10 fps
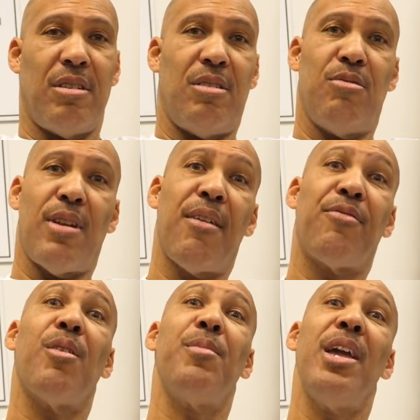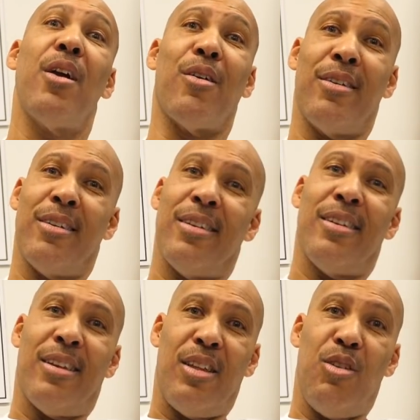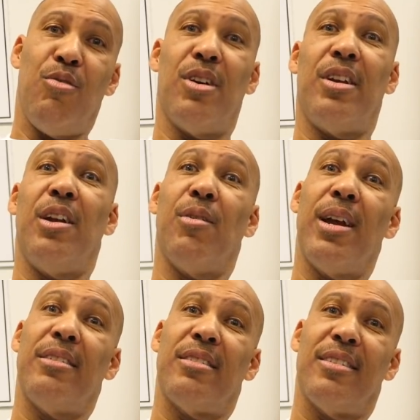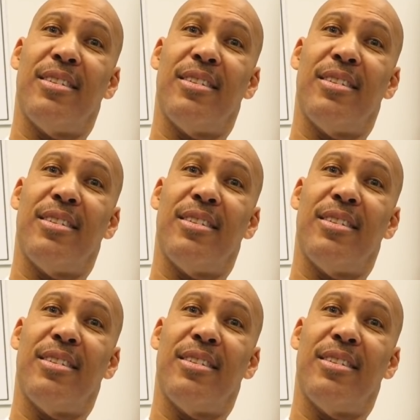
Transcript: You're not from here. You good in Greece.